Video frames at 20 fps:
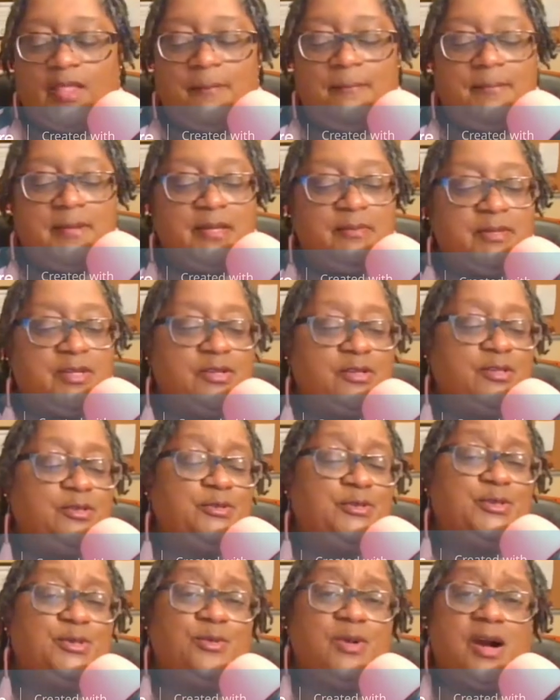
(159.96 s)
baby girl
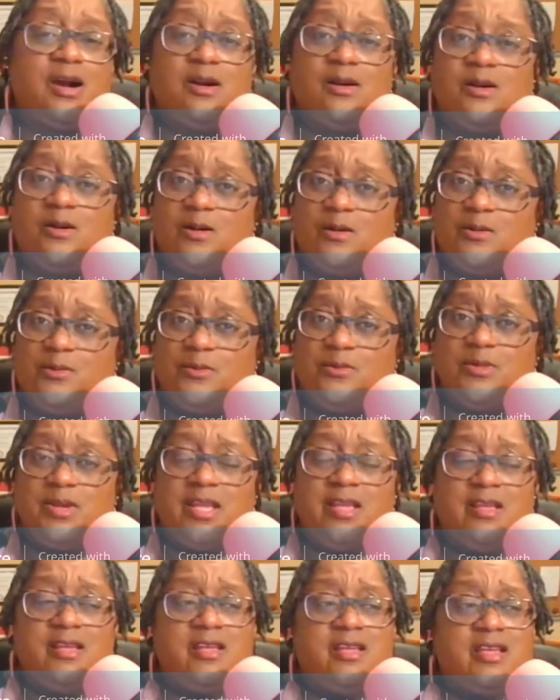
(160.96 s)
you too old
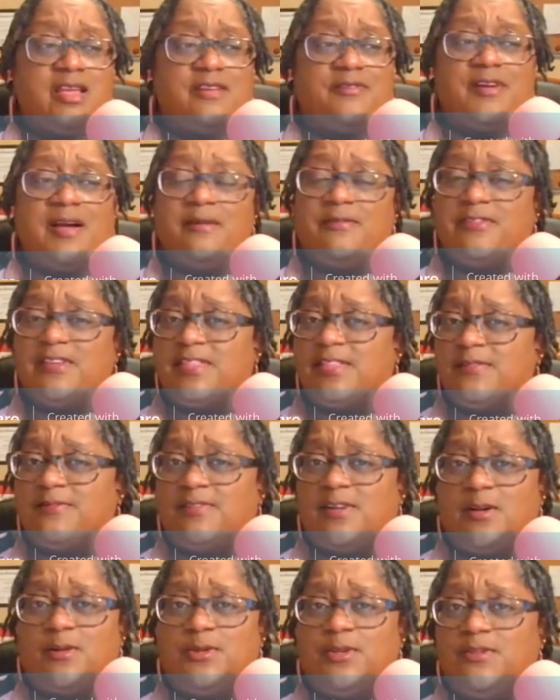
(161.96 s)
if i'm
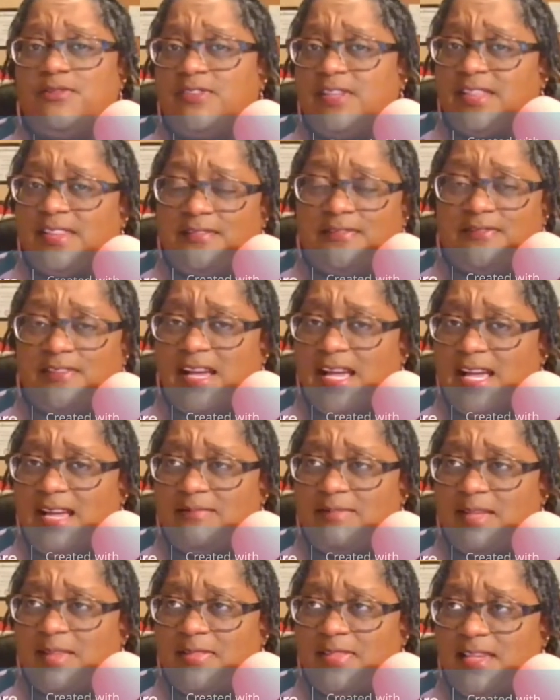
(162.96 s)
54 you
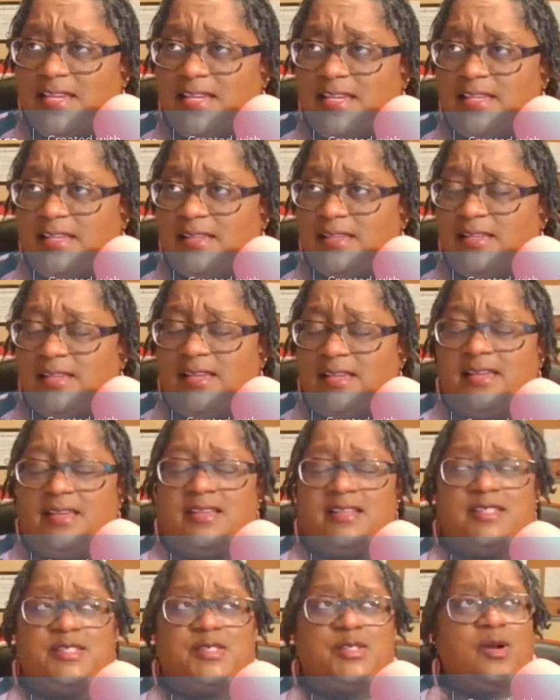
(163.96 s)
55 i think
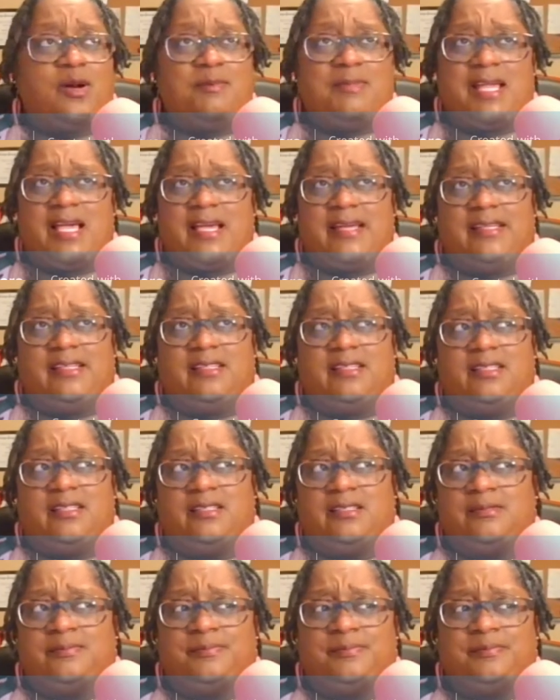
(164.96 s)
so i'm like
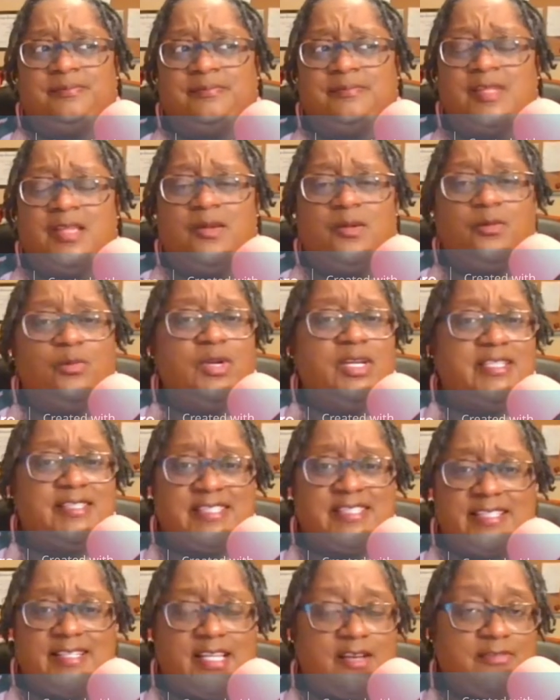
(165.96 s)
when
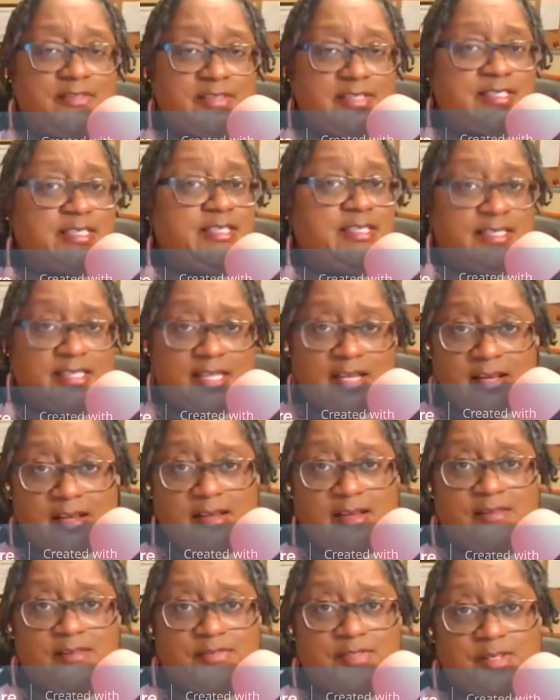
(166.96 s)
is enough is
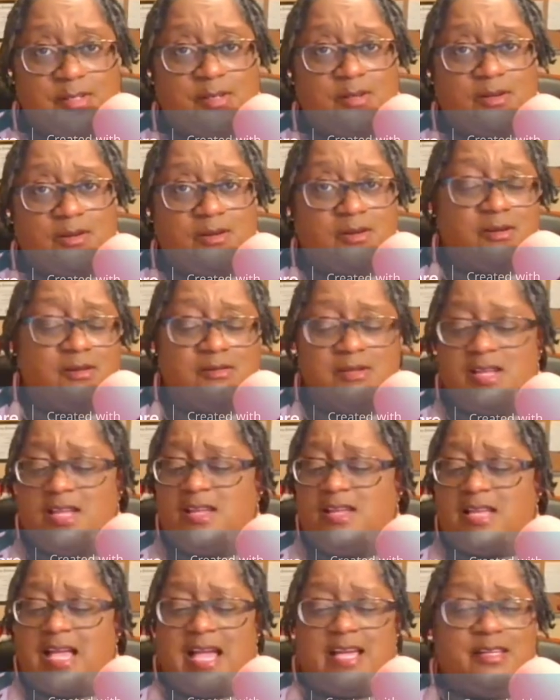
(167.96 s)
enough girl
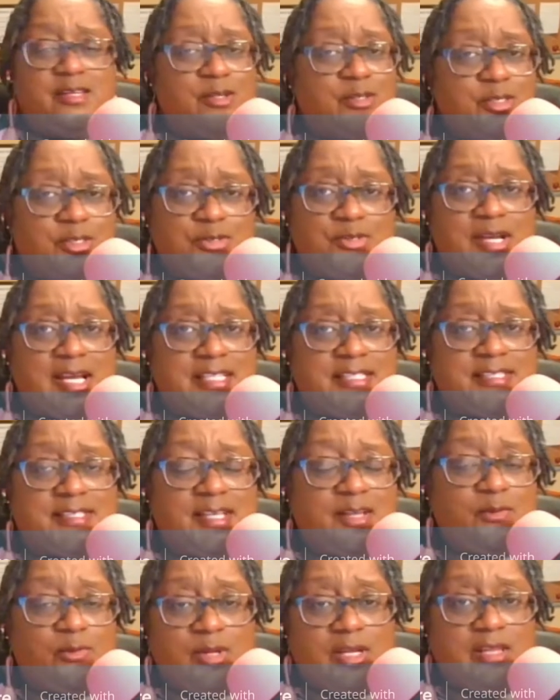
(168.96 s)
i know you're trying to
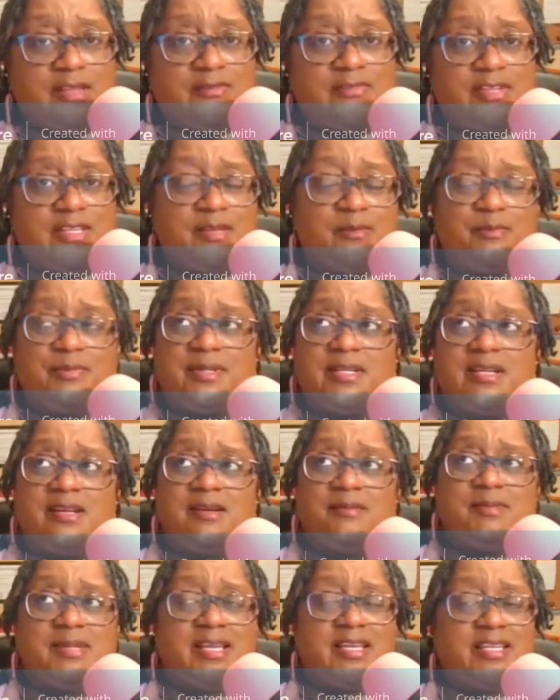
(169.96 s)
stay relevant but
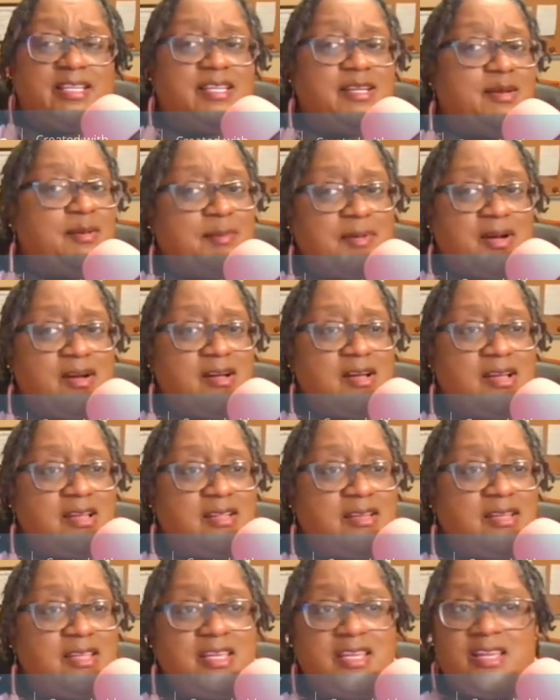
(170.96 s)
i'm like come on